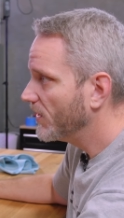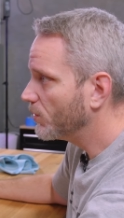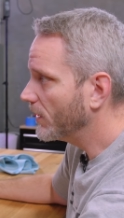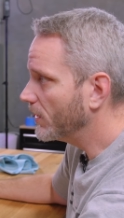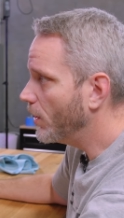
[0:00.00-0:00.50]

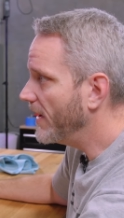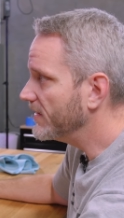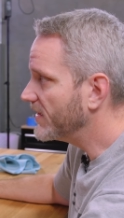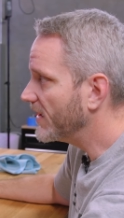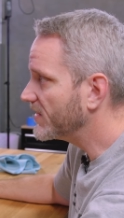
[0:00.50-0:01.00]
So we're going to go ahead
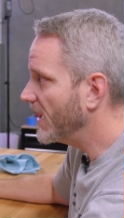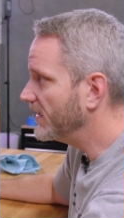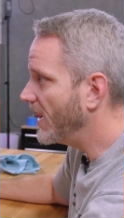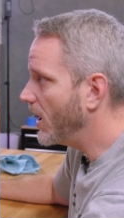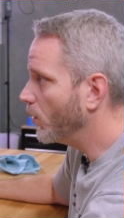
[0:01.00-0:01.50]
and test that
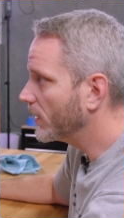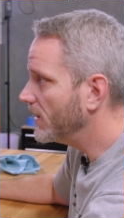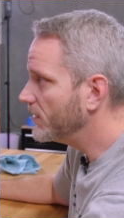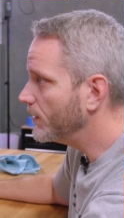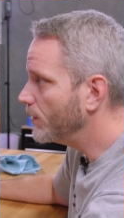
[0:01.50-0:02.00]
now. We're
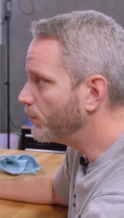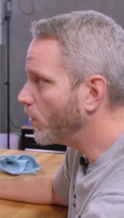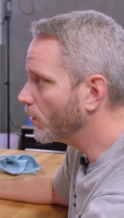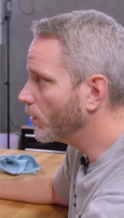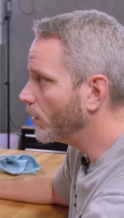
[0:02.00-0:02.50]
going to do
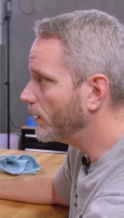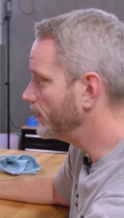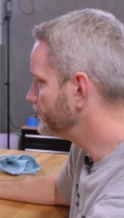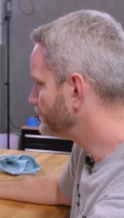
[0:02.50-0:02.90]
Port Royal.